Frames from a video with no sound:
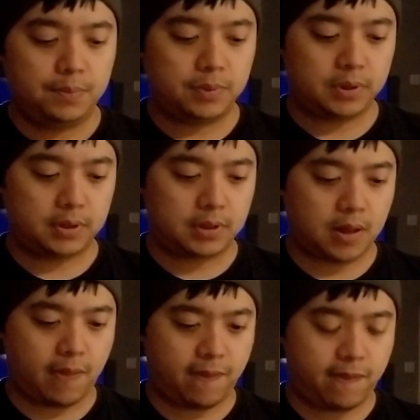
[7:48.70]
But
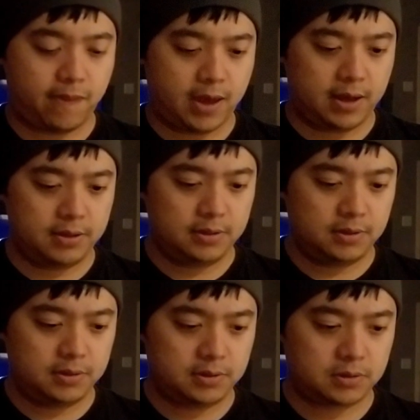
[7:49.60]
that
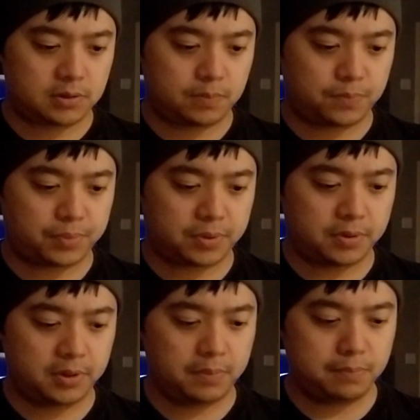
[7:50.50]
is
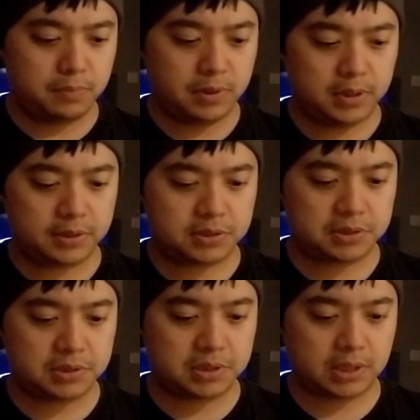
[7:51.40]
pretty
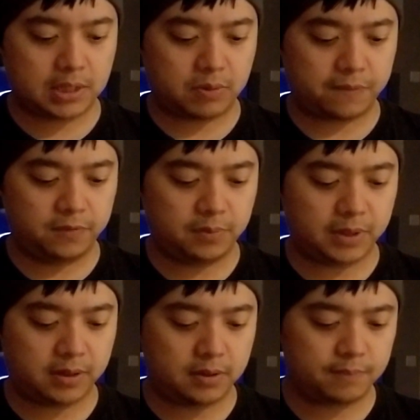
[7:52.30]
much how I feel
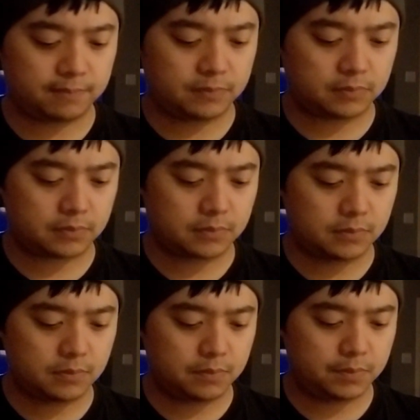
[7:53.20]
about it.
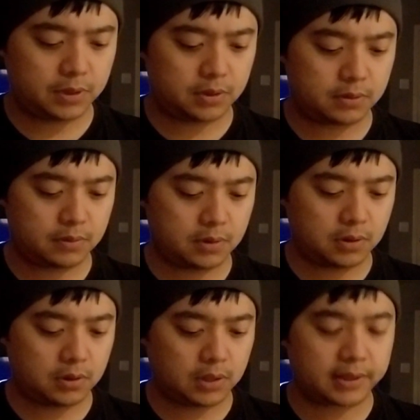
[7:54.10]
But
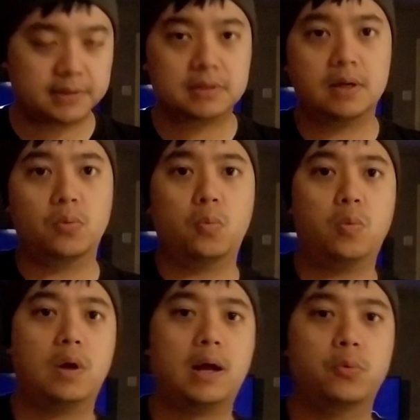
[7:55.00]
like I said,
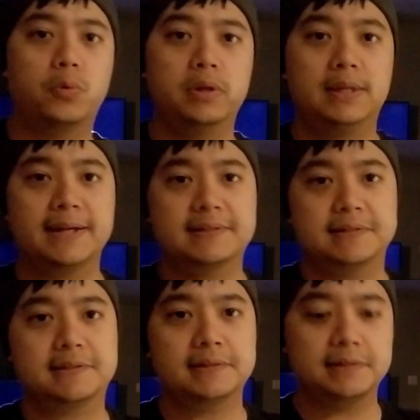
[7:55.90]
what I would like to
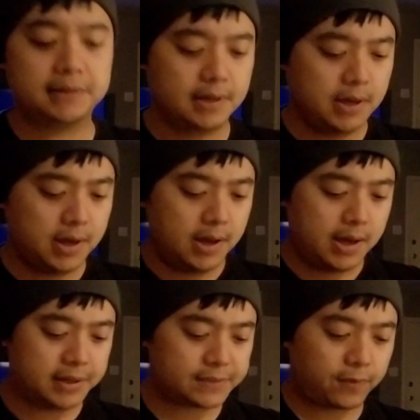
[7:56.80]
see
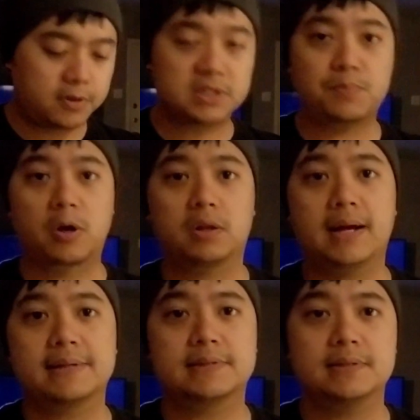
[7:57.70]
as far as smart
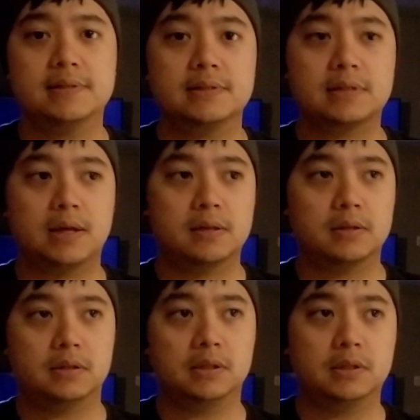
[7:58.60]
glasses and
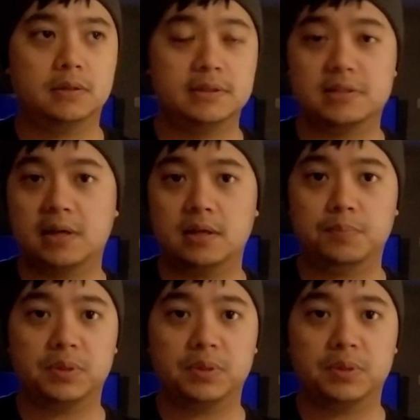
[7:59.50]
the ESK8 and